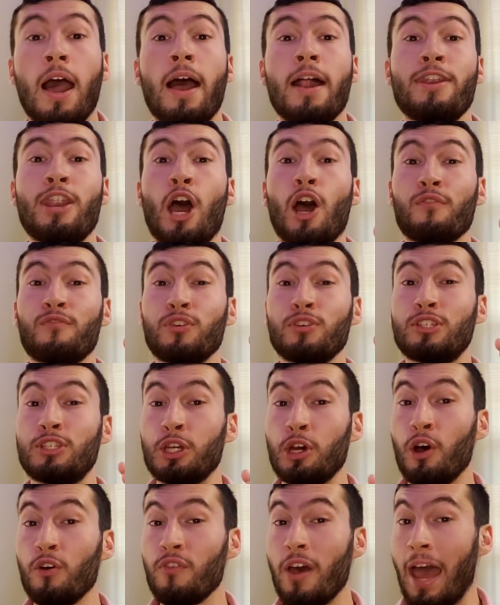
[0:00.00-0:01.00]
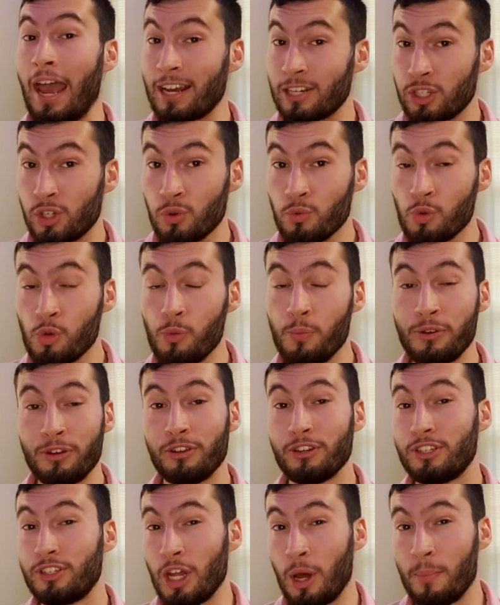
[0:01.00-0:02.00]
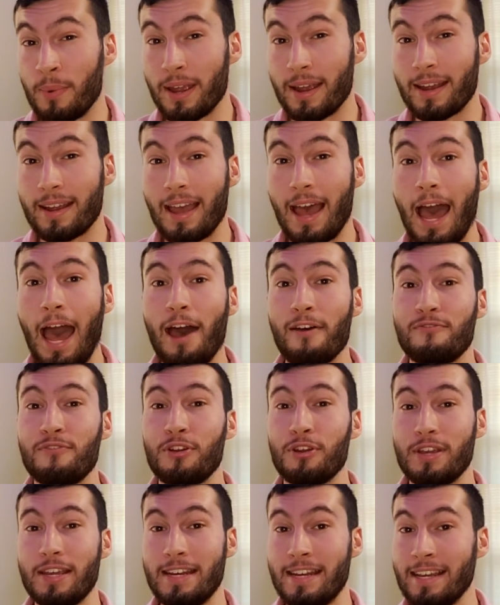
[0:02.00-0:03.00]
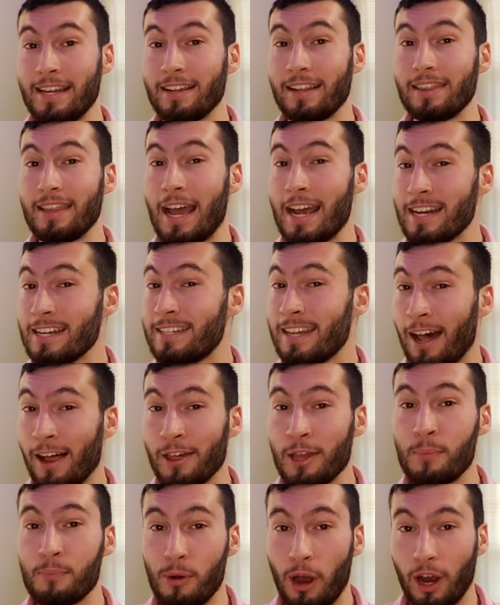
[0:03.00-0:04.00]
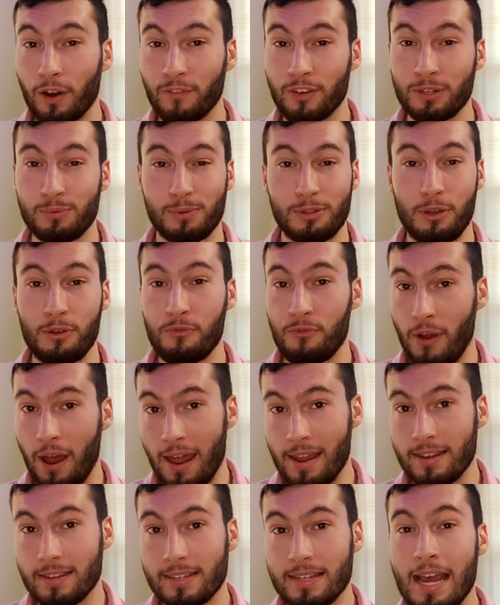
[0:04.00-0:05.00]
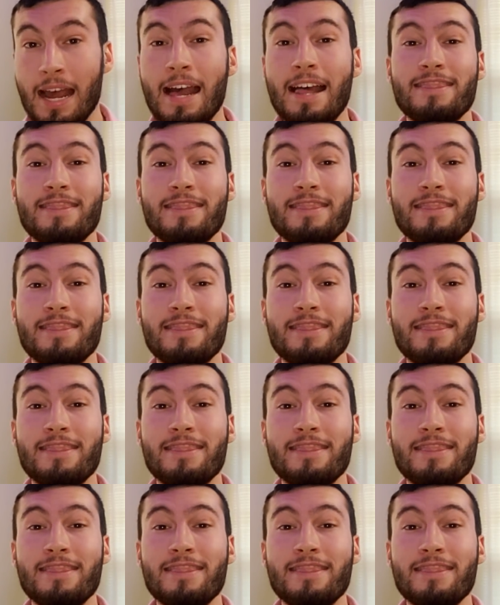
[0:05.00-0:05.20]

Now, if you still have extra room in your stomach after eating a light Italian breakfast with your friends,